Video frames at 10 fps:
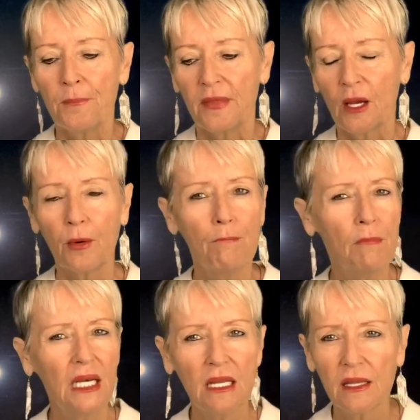there are
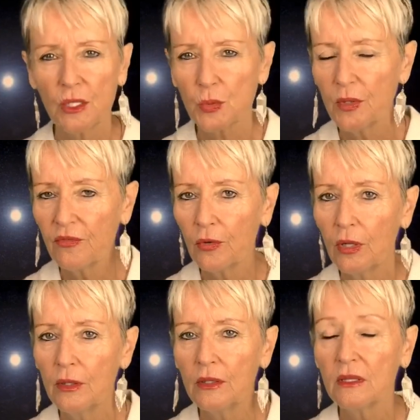many things we've
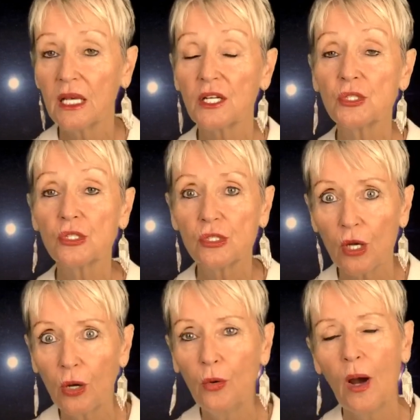learned that are
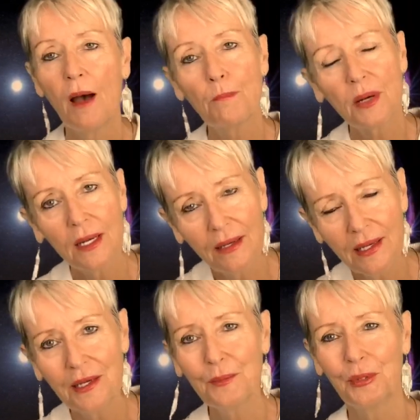so
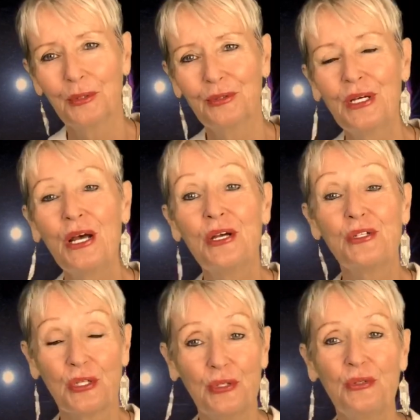applicable
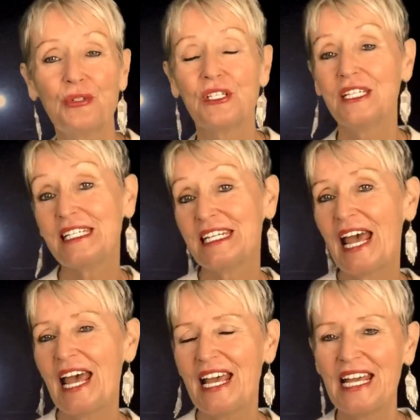to
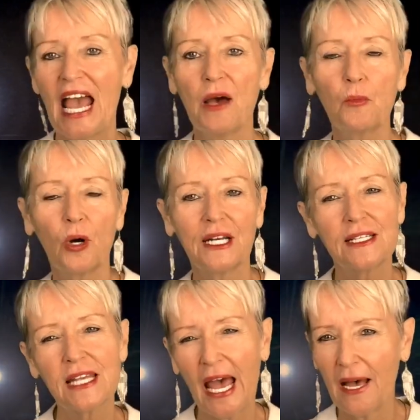today and what
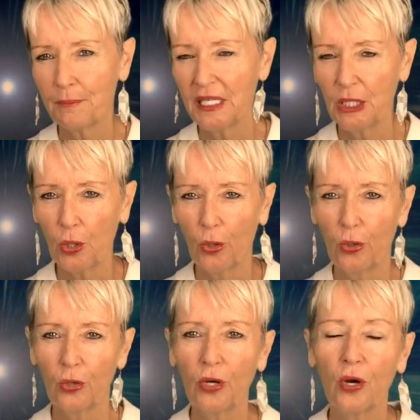is happening
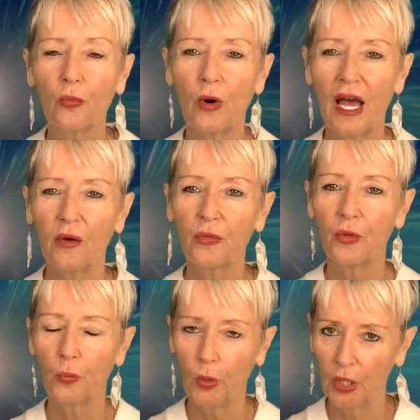all around the
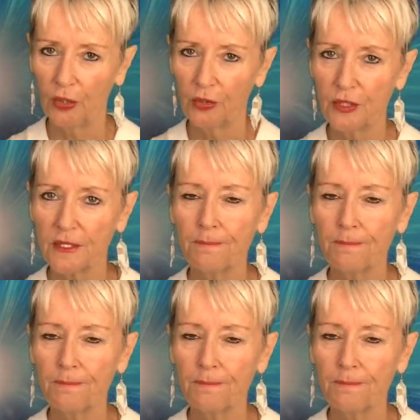world.